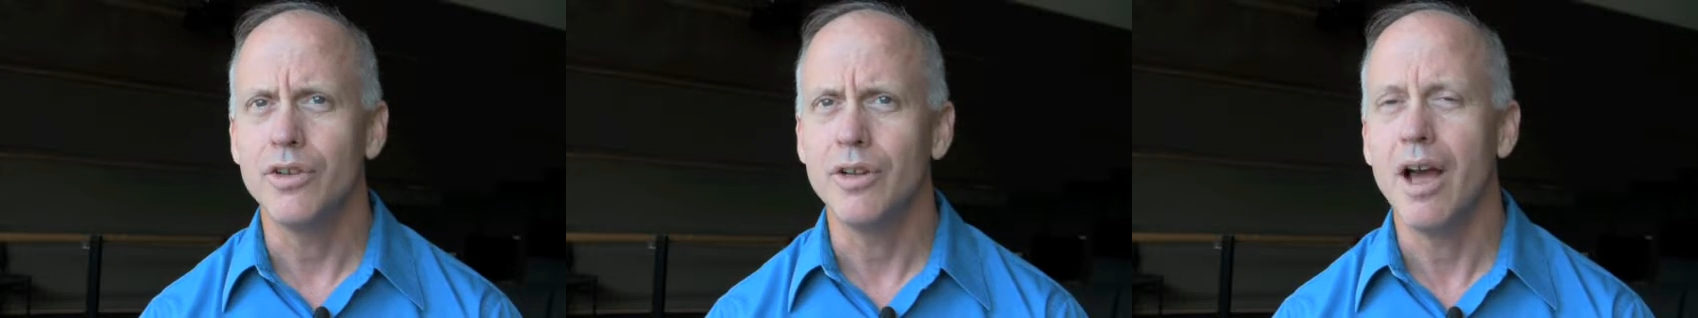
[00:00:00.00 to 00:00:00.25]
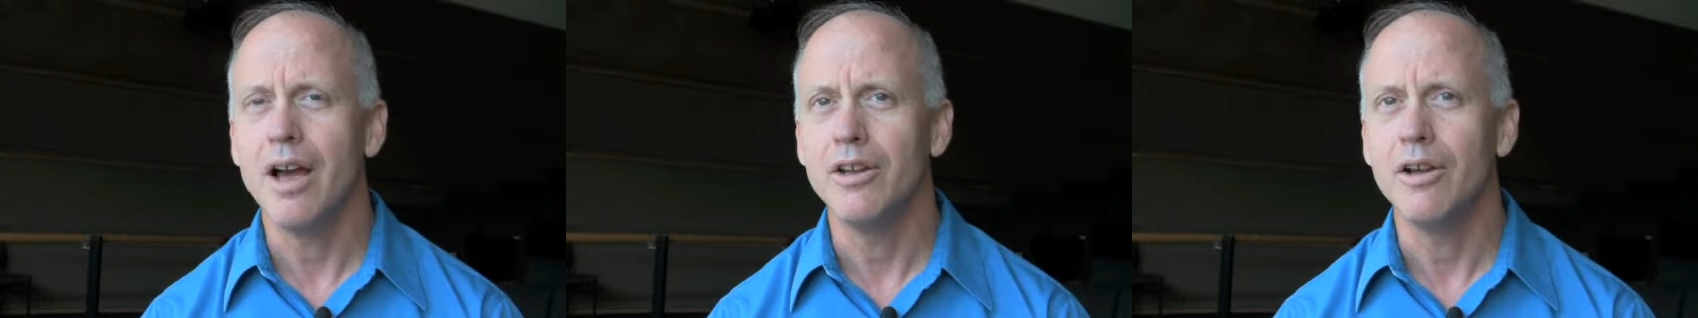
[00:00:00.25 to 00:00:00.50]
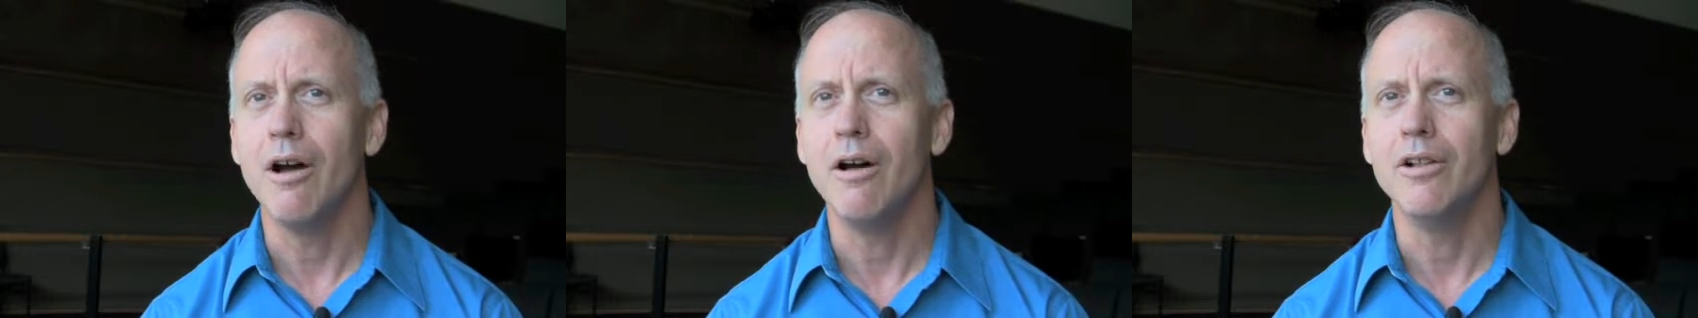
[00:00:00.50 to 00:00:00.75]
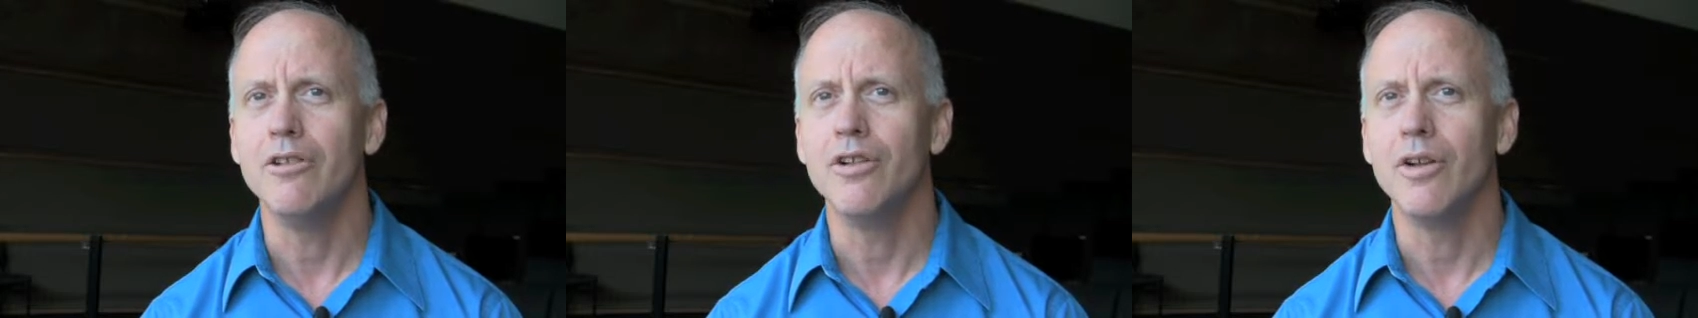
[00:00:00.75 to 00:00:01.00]
in
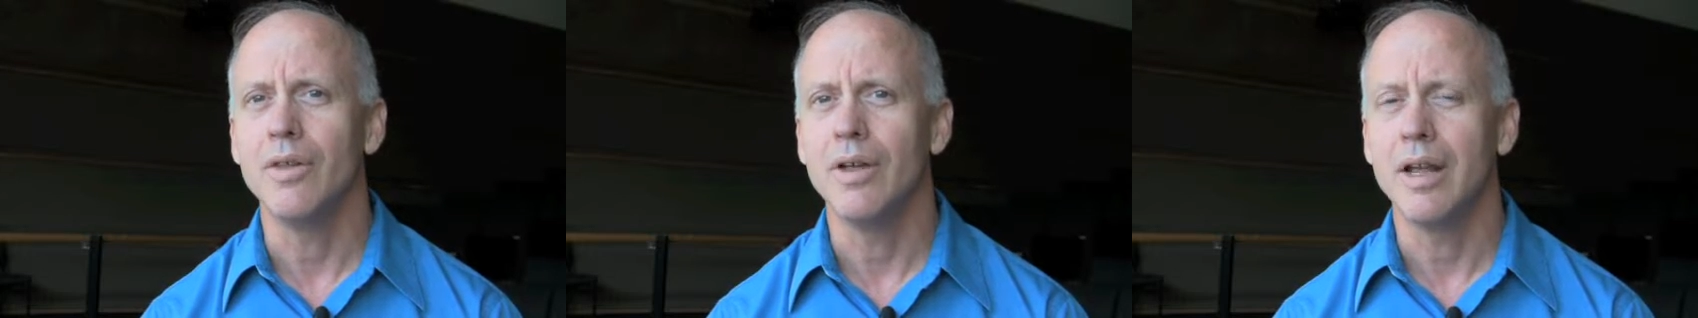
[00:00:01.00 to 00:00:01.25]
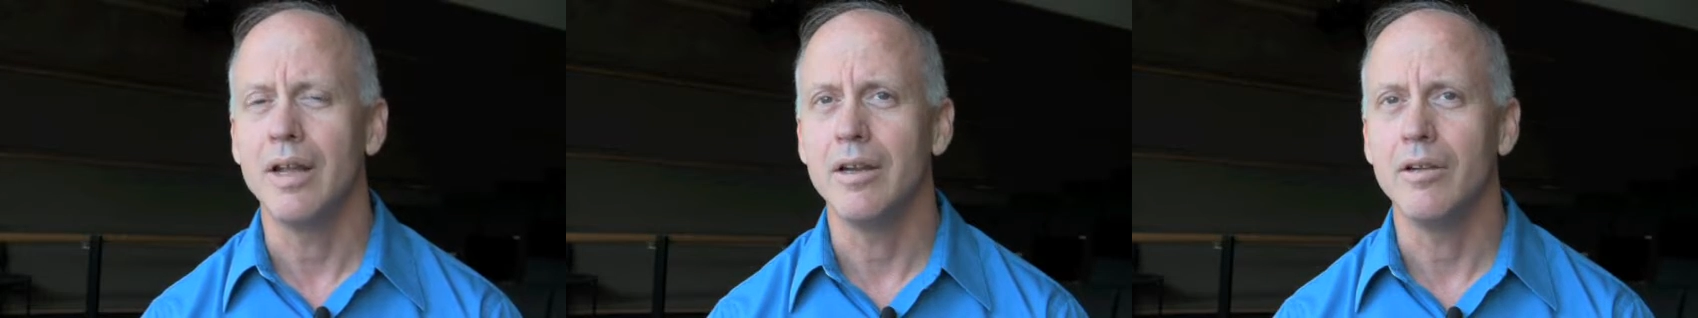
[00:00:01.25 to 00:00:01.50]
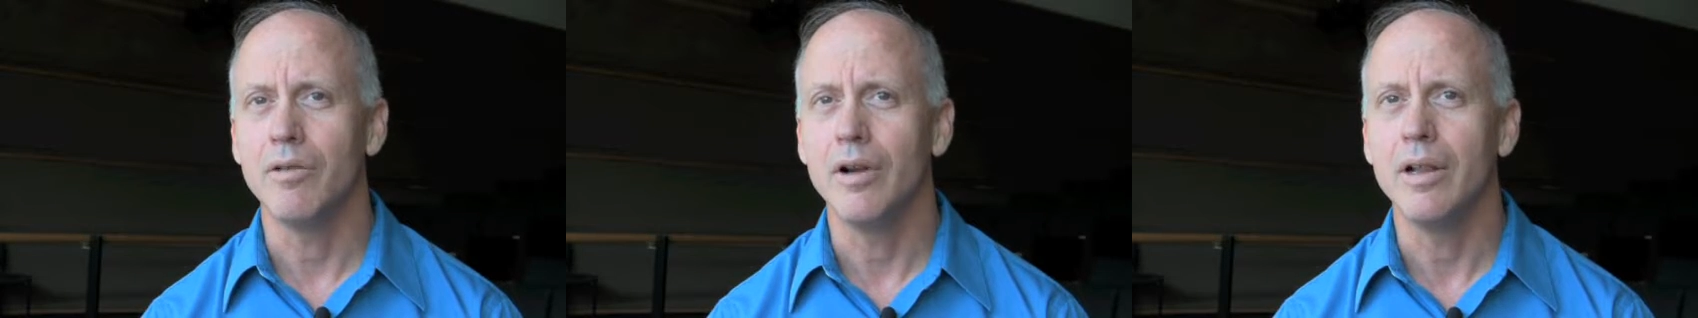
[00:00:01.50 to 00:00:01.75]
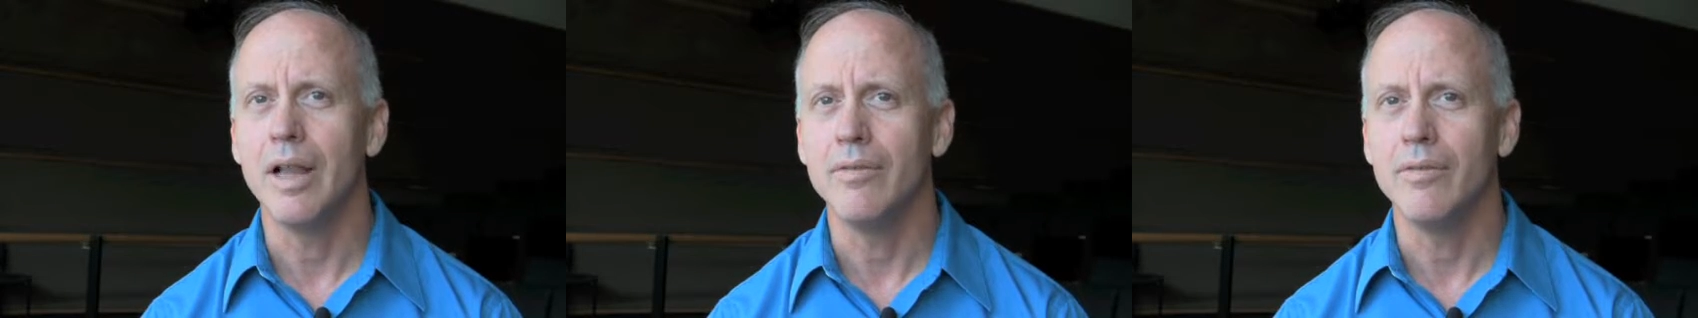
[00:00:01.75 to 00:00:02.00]
ideology than any
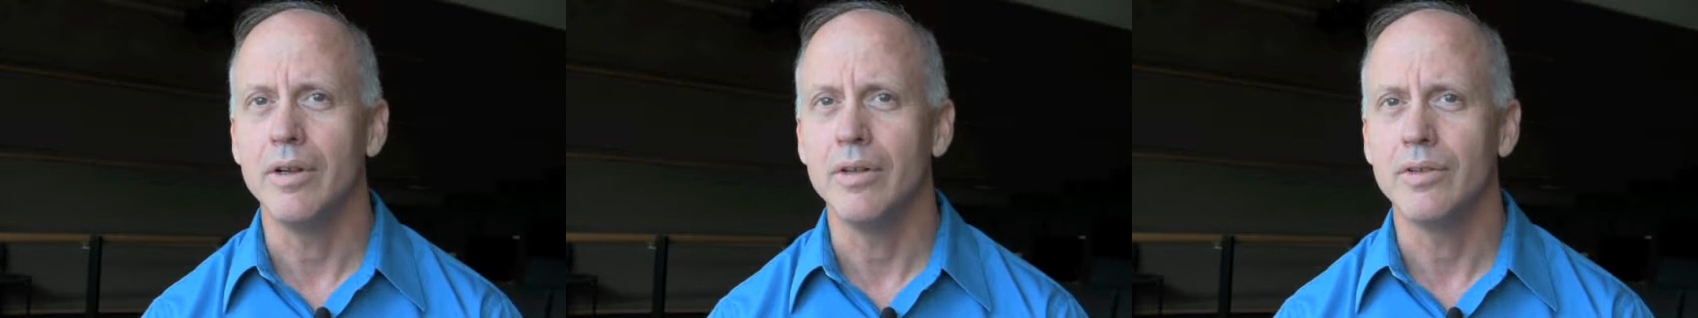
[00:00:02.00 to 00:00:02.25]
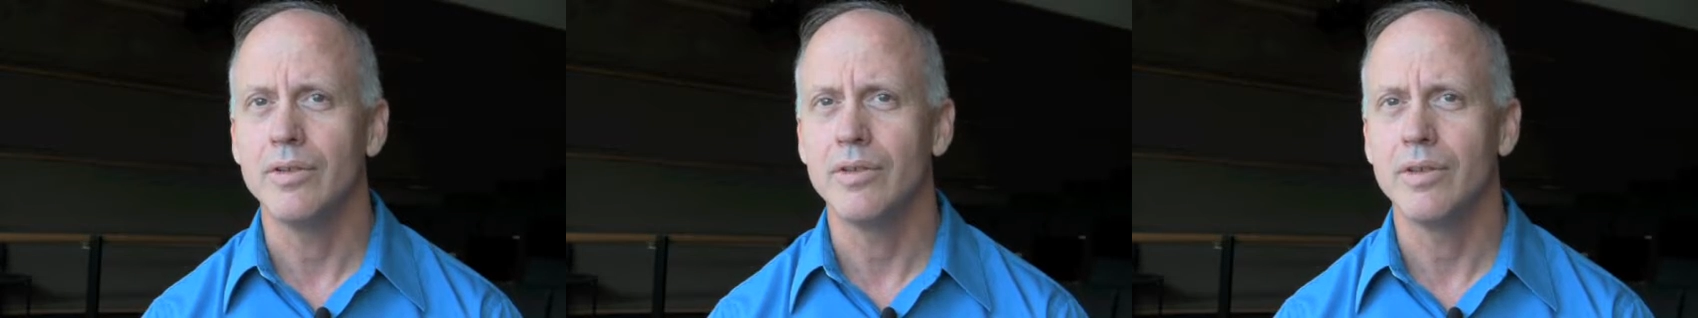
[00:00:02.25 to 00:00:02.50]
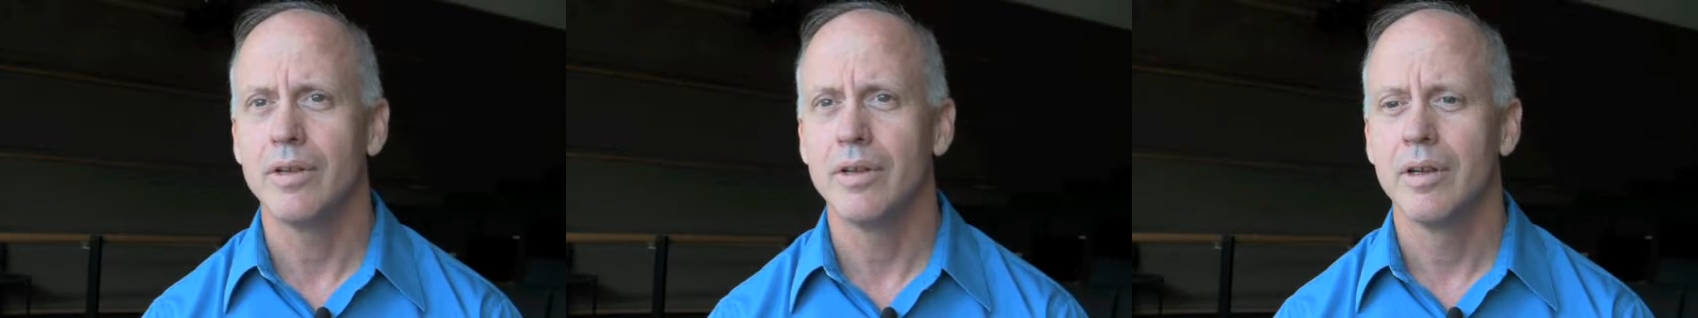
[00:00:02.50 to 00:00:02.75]
real evidence